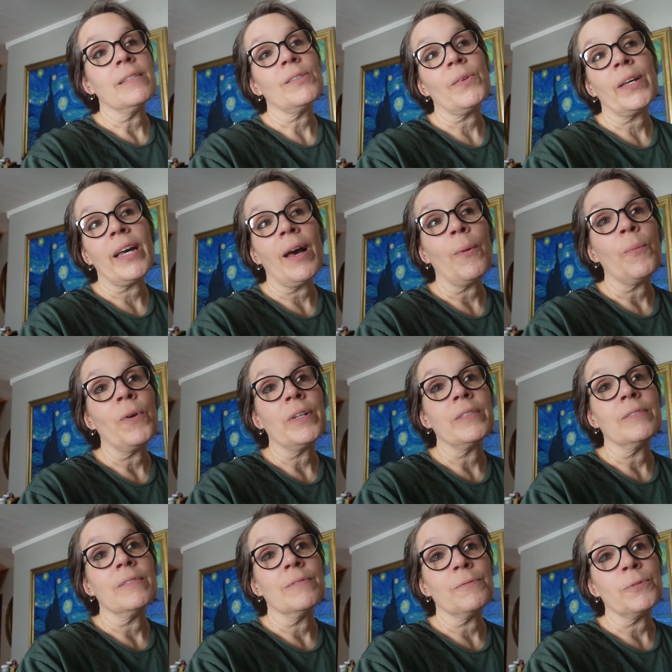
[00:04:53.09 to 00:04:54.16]
So I got
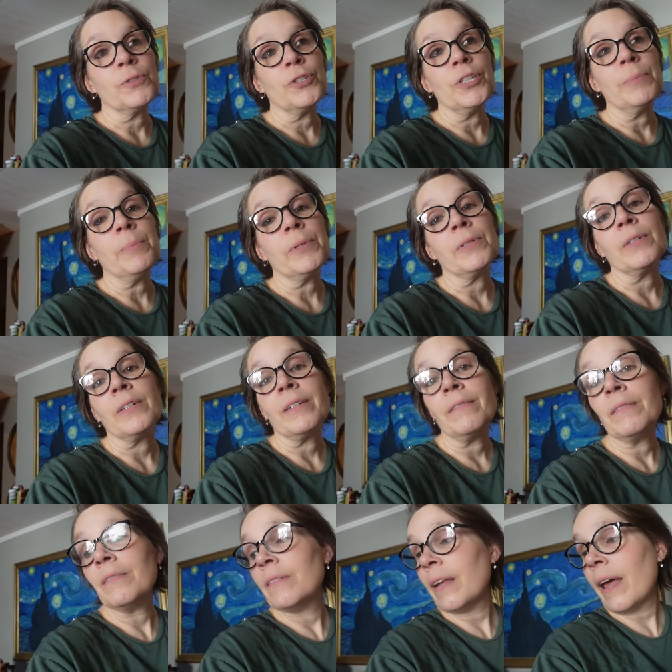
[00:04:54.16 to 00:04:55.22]
one for cheaper
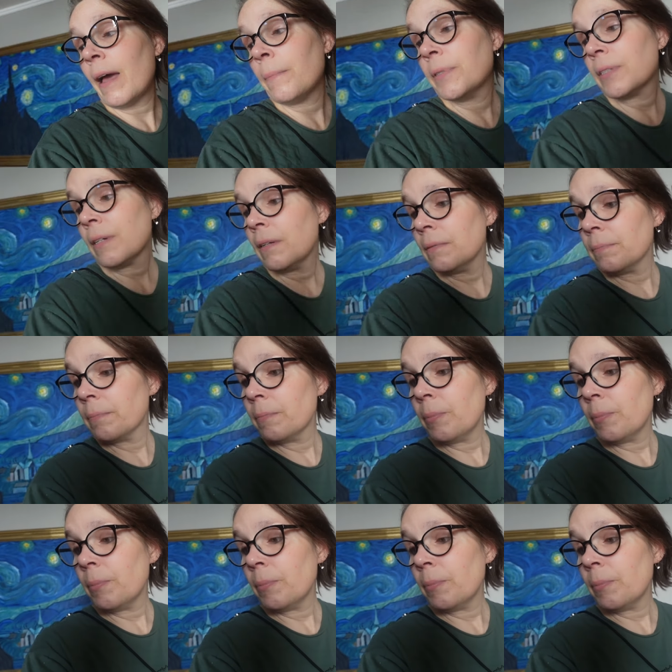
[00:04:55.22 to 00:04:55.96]
on Amazon.